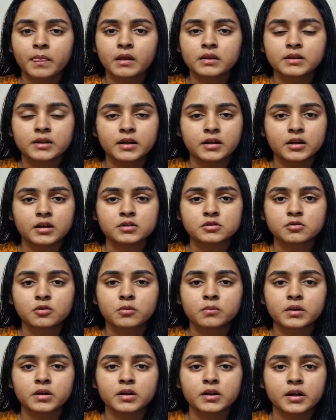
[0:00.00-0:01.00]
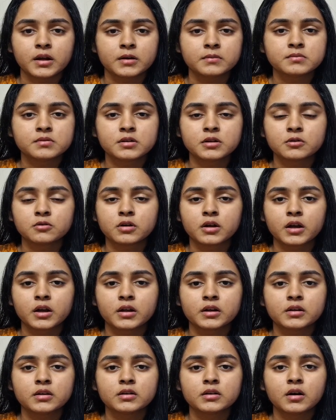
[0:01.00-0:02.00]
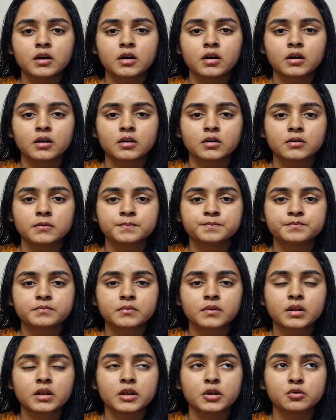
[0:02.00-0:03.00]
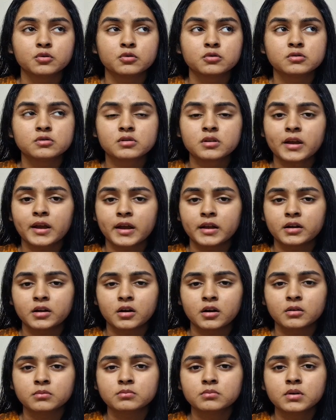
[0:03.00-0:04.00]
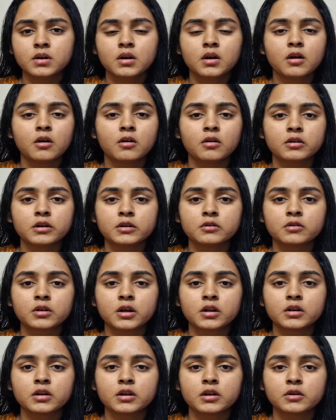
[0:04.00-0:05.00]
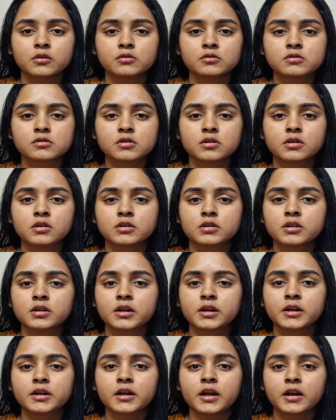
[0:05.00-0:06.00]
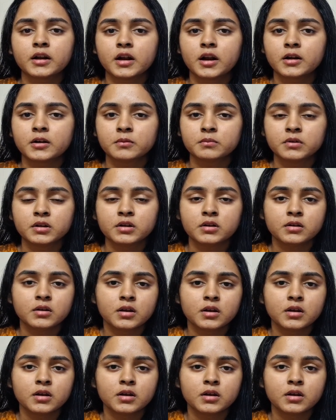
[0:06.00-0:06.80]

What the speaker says: There are so many apps. You can use ScanHub, or you can use 3D anatomy.